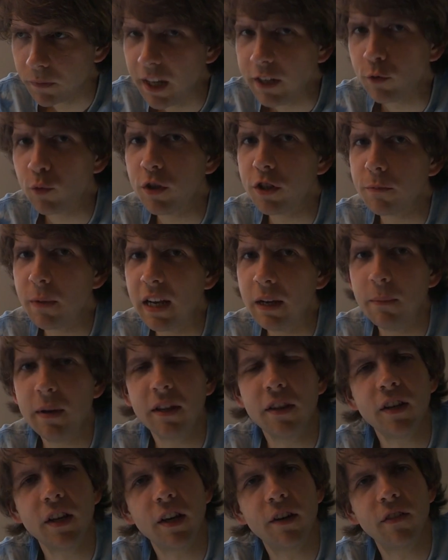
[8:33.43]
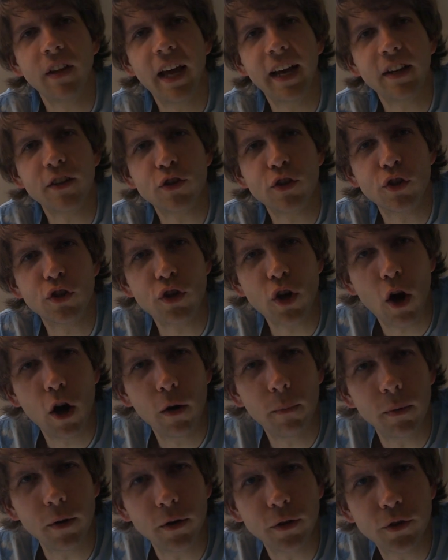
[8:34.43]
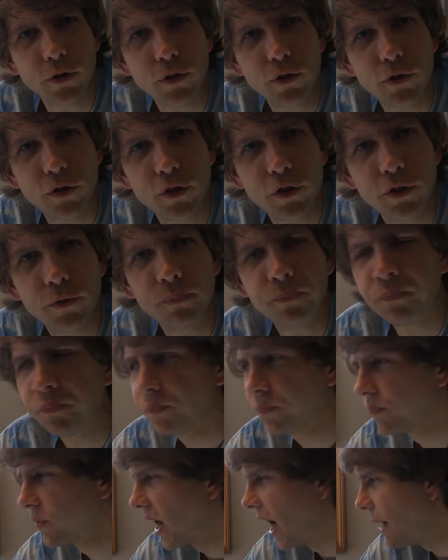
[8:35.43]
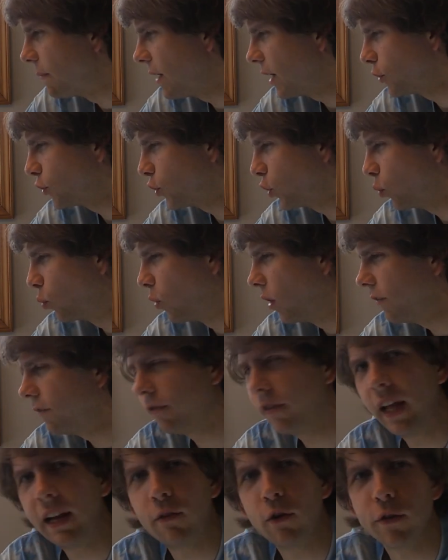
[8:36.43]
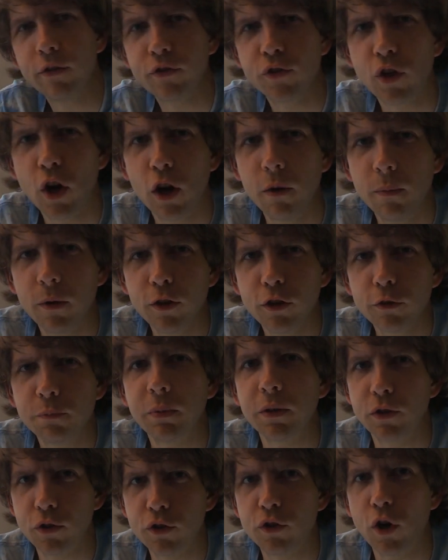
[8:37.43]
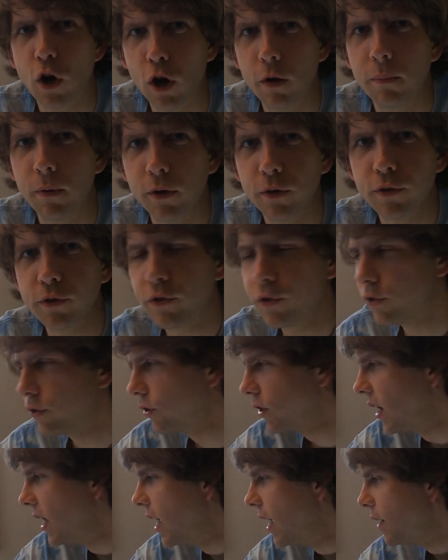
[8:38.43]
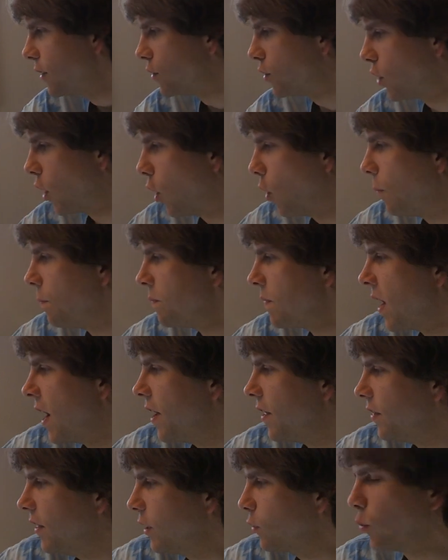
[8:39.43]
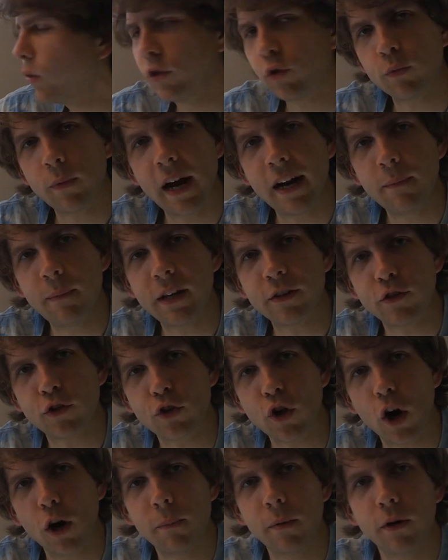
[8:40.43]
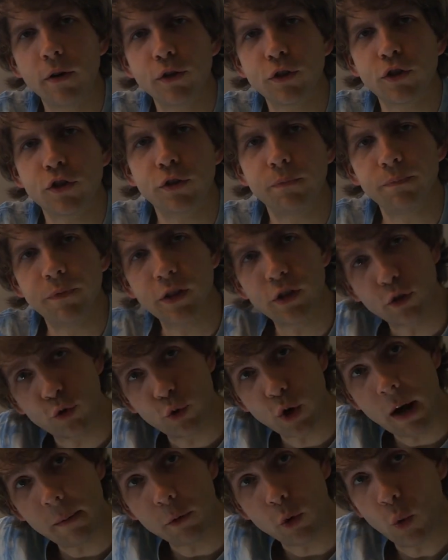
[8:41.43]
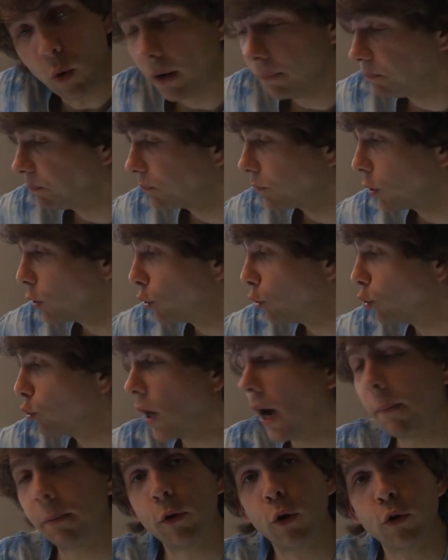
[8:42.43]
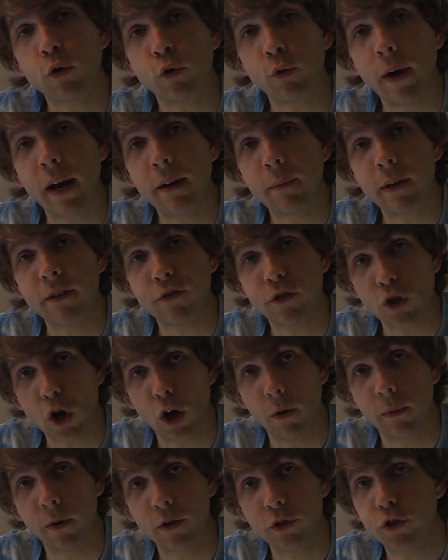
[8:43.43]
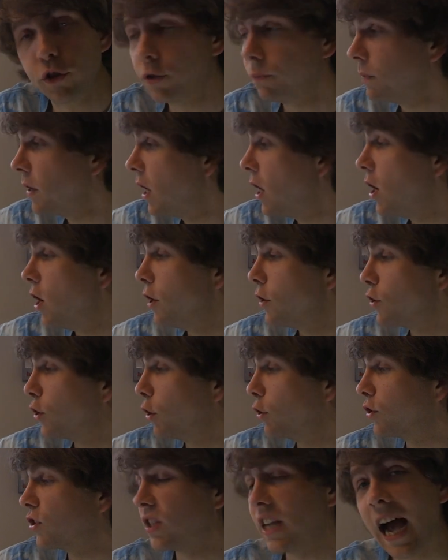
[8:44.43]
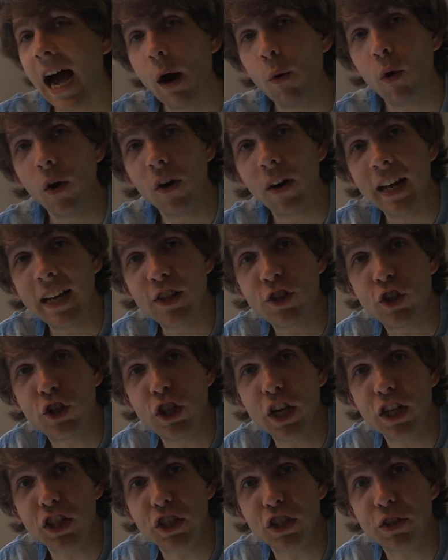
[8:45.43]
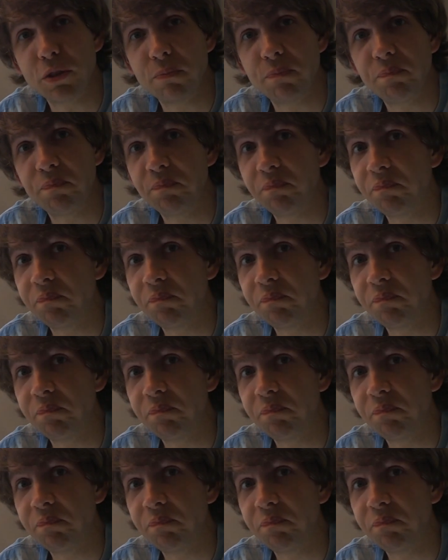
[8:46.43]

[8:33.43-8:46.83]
This one's making me think of like Starbursts. I'm not sure what flavor of Starburst, but Starbursts. So this one's reminding me of Starburst. This is the tropical one. So tropical's reminding me of Starburst. So sour is just